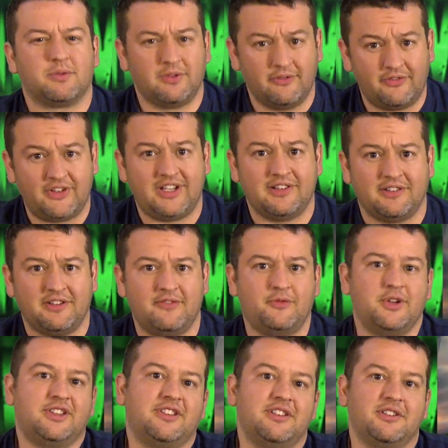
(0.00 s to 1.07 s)
reveal of
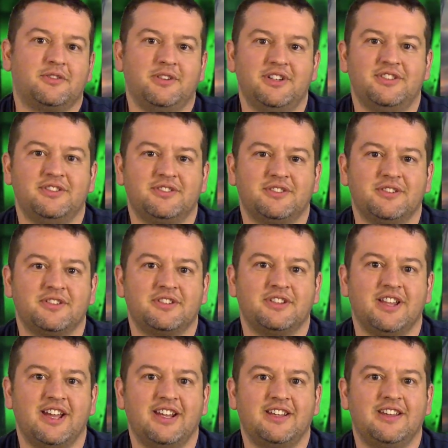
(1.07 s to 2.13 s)
what the creatures look
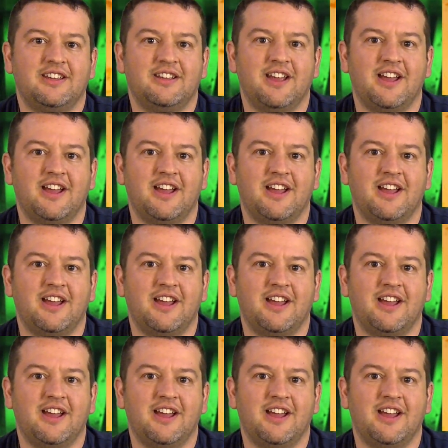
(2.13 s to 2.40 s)
like.